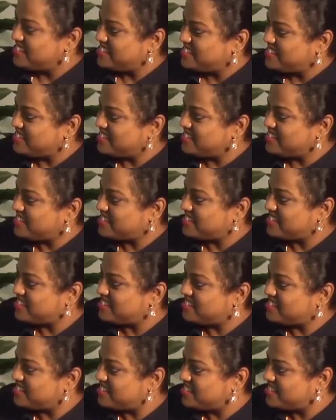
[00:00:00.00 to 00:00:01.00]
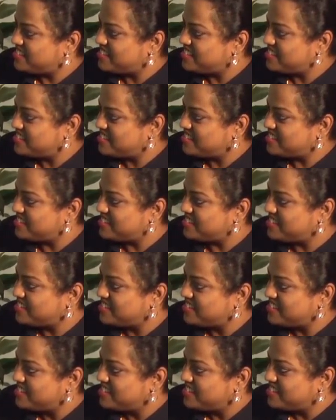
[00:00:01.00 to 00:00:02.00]

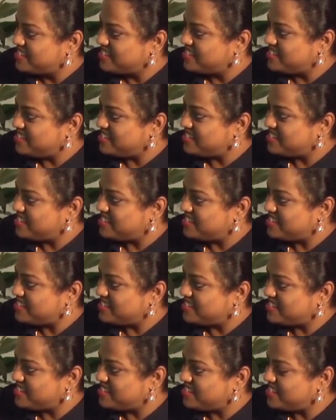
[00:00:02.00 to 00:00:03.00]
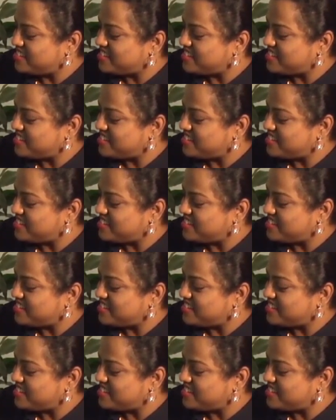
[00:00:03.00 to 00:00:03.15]
This person isn't speaking.